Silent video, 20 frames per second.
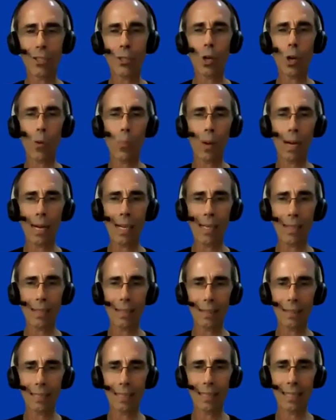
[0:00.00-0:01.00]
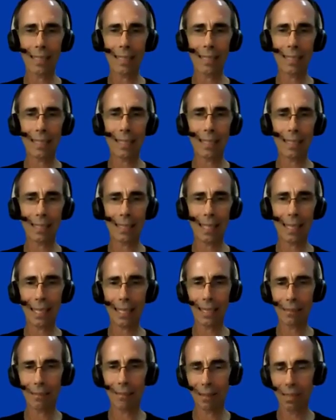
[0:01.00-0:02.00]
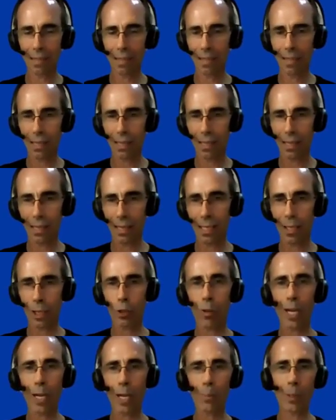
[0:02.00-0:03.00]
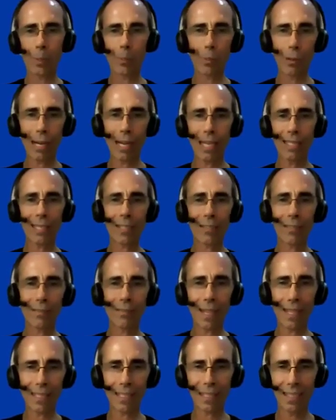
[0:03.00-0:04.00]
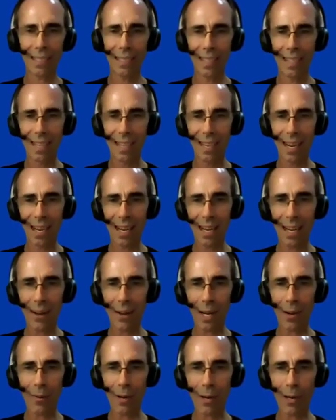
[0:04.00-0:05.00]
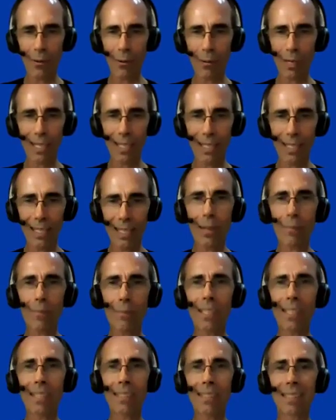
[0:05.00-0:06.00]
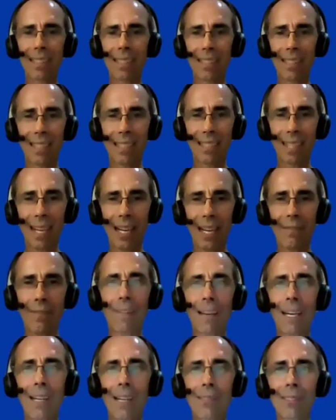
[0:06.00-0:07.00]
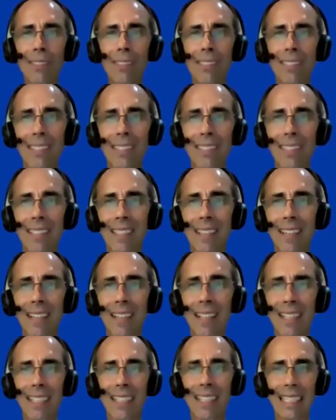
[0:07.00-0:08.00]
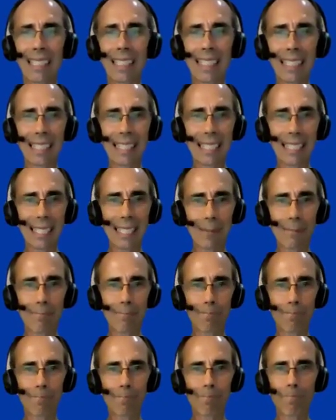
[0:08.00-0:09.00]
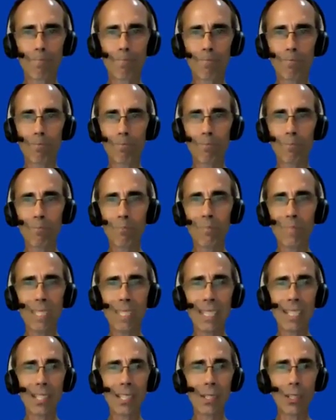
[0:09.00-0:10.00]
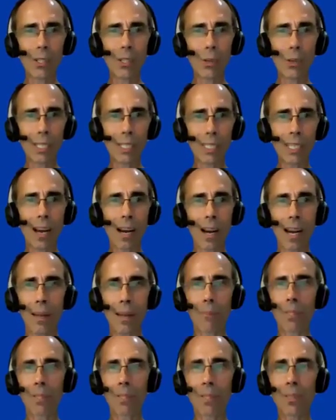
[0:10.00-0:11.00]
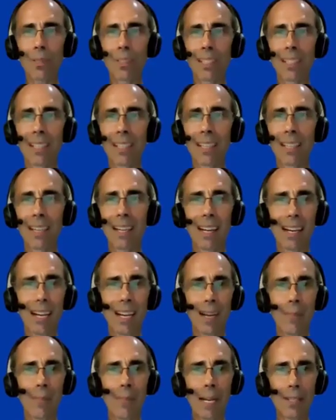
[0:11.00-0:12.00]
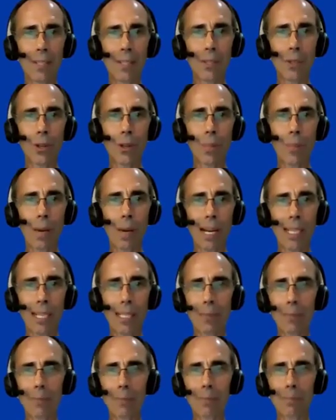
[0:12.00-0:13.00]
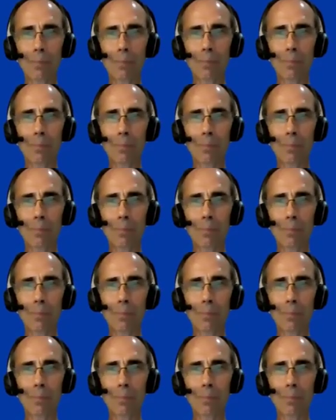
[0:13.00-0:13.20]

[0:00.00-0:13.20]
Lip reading: Staubach is getting incredible press. In fact, I want to read something that I found in the New York Times about Staubach.